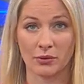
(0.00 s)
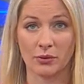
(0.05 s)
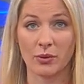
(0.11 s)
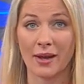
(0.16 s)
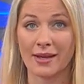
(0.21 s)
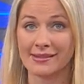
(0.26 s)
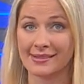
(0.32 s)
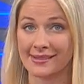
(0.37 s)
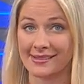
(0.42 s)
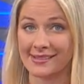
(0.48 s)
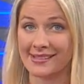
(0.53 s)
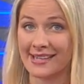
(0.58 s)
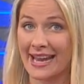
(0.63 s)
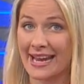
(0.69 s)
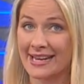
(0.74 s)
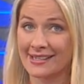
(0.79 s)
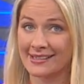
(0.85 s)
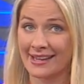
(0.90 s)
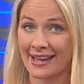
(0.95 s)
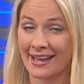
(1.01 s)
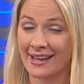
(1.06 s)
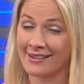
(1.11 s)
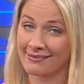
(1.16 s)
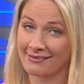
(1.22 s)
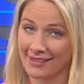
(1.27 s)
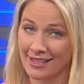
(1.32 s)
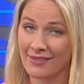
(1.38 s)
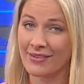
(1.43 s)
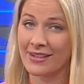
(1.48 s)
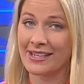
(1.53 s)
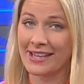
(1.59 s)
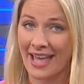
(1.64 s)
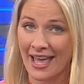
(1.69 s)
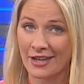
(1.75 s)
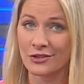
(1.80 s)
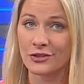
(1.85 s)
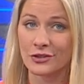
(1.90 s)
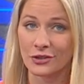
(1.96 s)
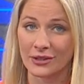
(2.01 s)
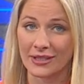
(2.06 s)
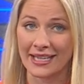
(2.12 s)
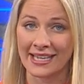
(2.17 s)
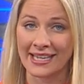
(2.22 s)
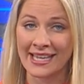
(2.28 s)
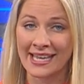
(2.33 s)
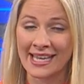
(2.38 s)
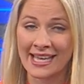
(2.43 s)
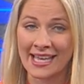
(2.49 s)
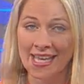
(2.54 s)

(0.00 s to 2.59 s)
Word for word: across the state and even nationally.